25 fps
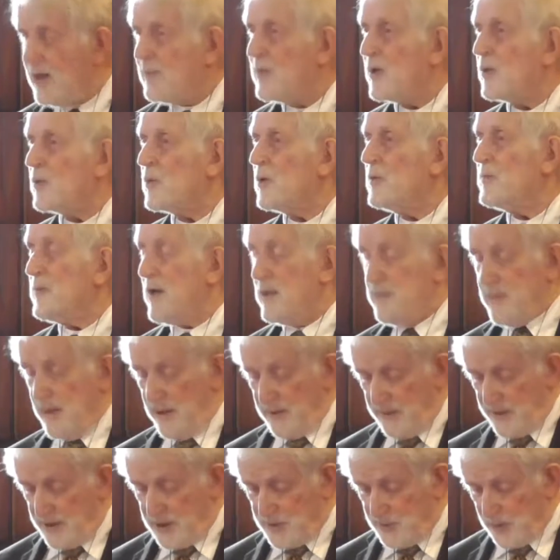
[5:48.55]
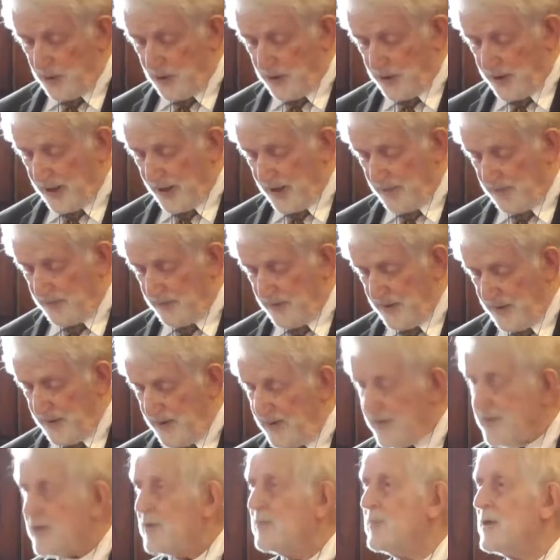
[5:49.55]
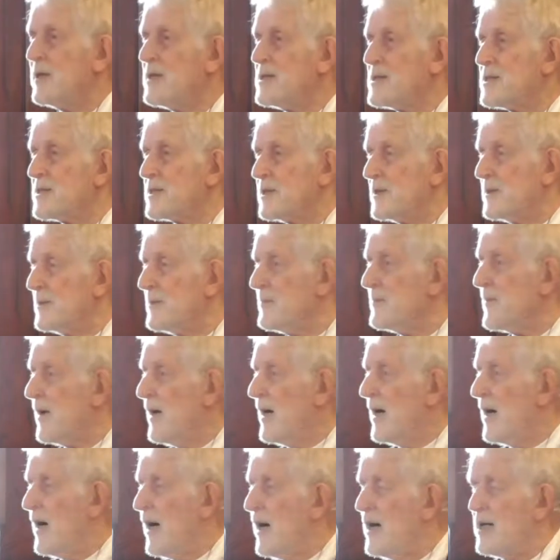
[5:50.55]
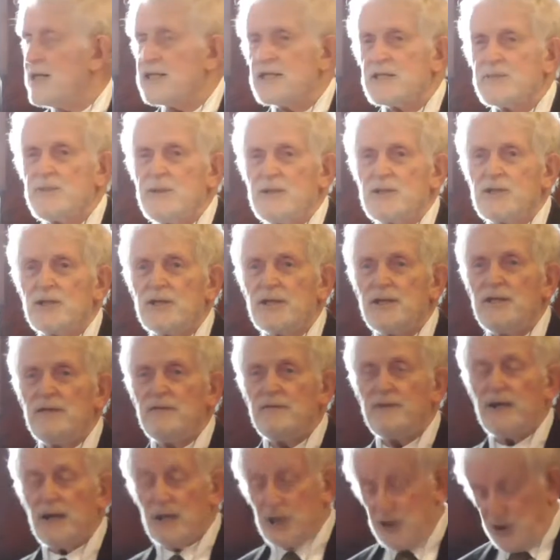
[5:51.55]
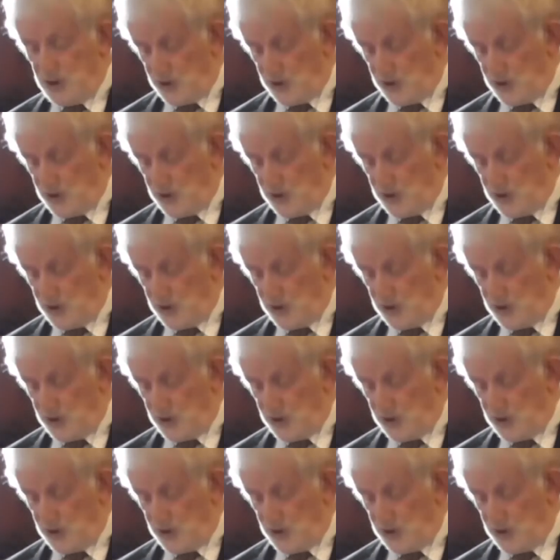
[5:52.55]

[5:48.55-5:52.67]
But when my marriage broke up, the minister asked me to leave that